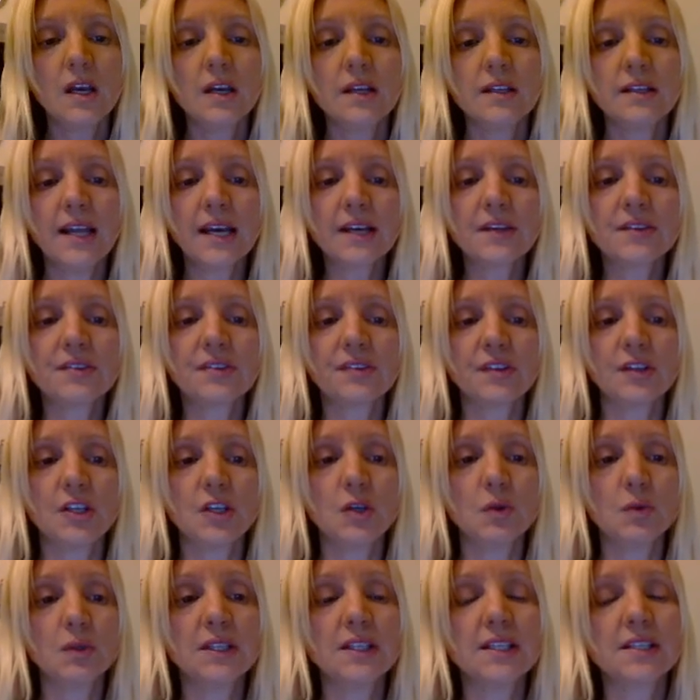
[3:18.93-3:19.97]
Next,
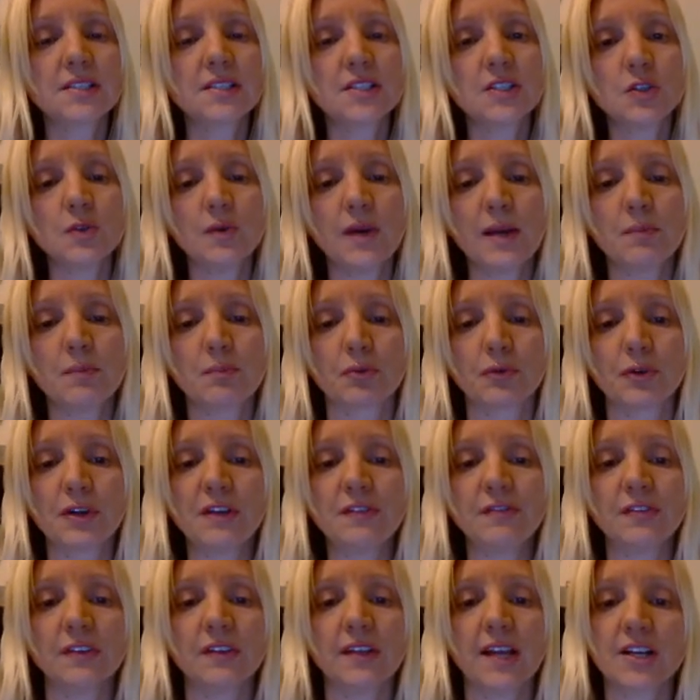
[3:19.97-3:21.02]
you will listen to a
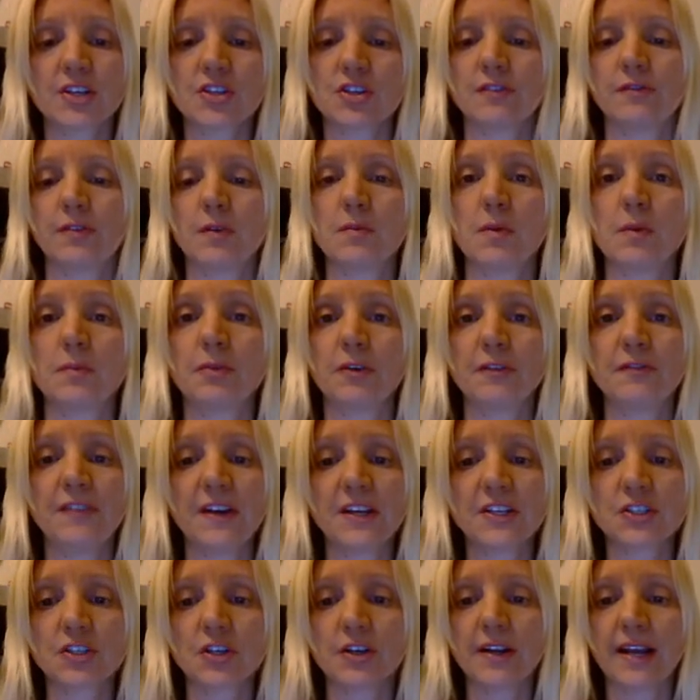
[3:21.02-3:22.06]
brief lecture from a
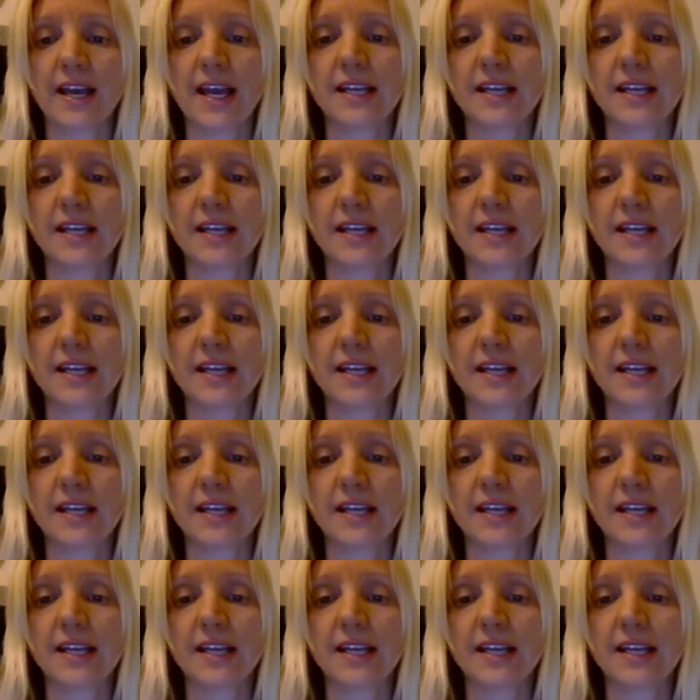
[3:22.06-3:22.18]
professor,